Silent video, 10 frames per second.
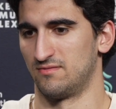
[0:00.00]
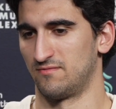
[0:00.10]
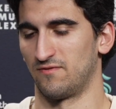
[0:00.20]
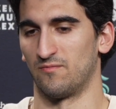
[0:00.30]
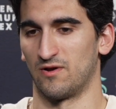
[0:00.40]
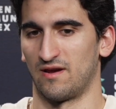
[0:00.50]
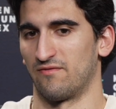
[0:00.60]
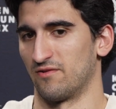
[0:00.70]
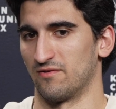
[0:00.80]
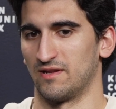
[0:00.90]
from what I've
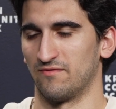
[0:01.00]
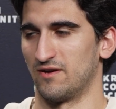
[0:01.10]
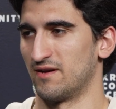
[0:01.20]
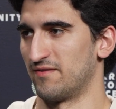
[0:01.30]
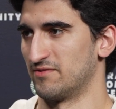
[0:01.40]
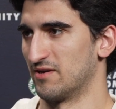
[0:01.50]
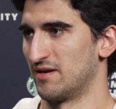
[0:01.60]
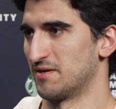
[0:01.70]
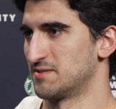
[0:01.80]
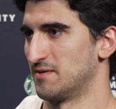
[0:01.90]
heard, they've all have
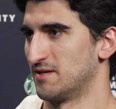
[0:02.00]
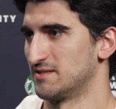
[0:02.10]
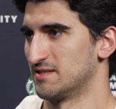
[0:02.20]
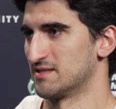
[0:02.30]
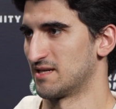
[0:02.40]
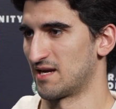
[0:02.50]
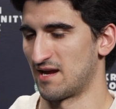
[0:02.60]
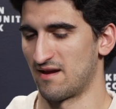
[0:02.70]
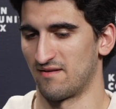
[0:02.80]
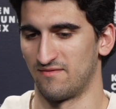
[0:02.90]
great experiences like
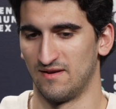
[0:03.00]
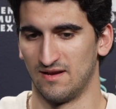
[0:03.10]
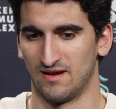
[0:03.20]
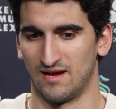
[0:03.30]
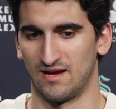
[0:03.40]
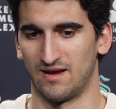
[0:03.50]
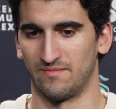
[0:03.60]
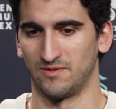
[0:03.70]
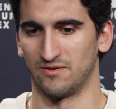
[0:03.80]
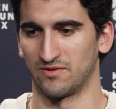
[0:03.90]
I have.
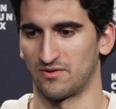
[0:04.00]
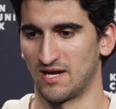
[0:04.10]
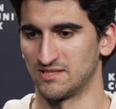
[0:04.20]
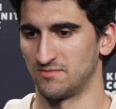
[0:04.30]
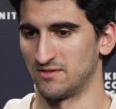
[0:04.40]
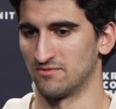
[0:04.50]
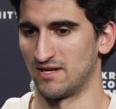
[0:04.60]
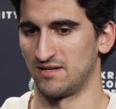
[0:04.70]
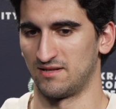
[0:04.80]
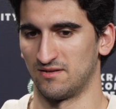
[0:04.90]
You know, the guys have been
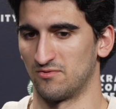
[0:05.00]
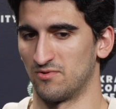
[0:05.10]
great, you know,